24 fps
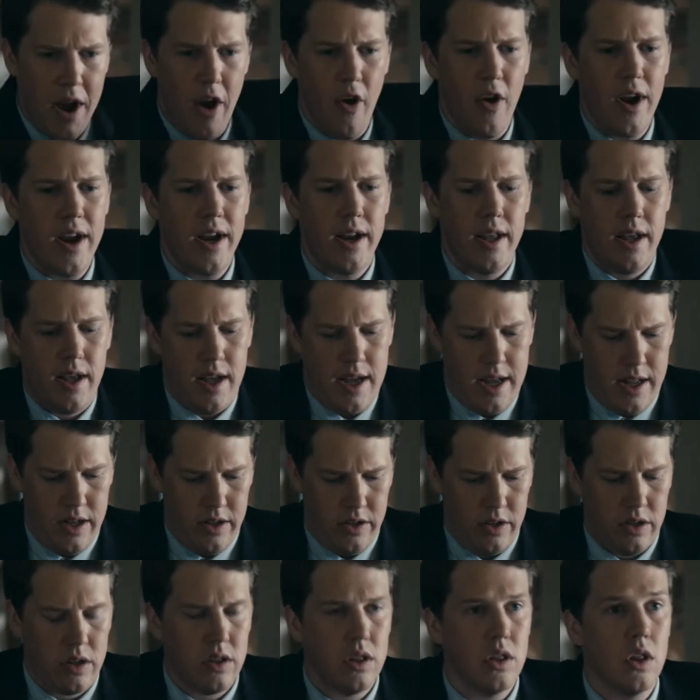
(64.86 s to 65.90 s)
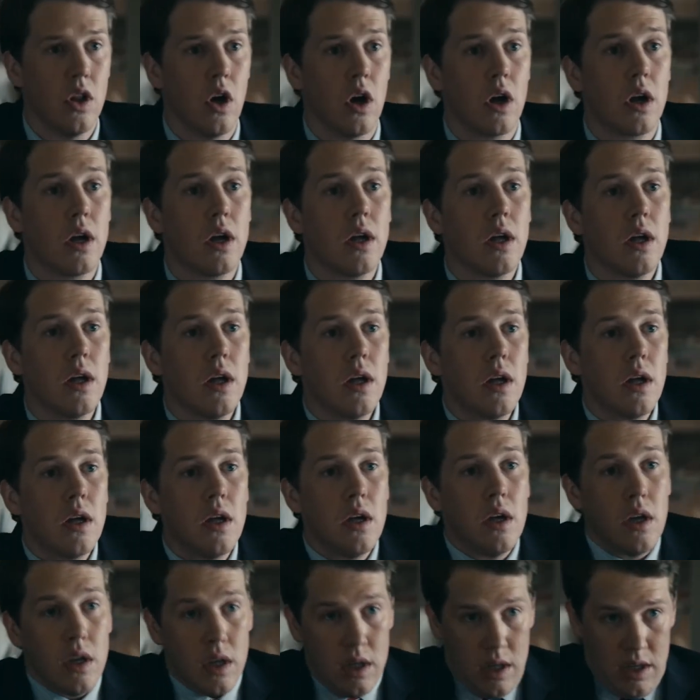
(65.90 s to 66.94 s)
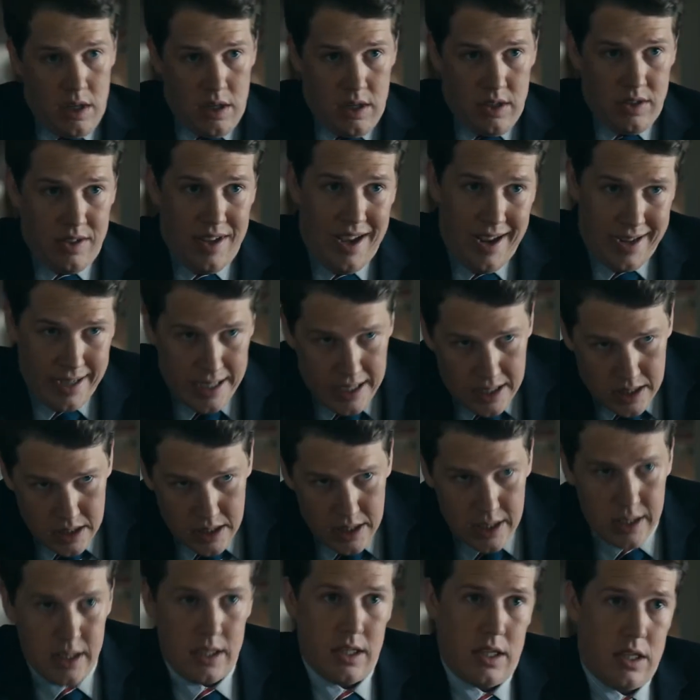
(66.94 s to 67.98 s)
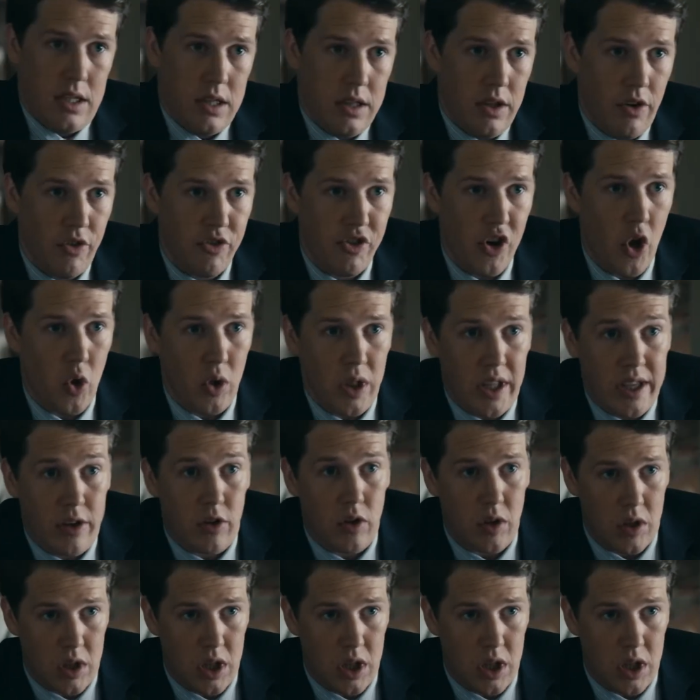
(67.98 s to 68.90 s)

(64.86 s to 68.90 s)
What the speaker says: corporation wants to pay Huey off by paying him a tidy sum not to make a fuss.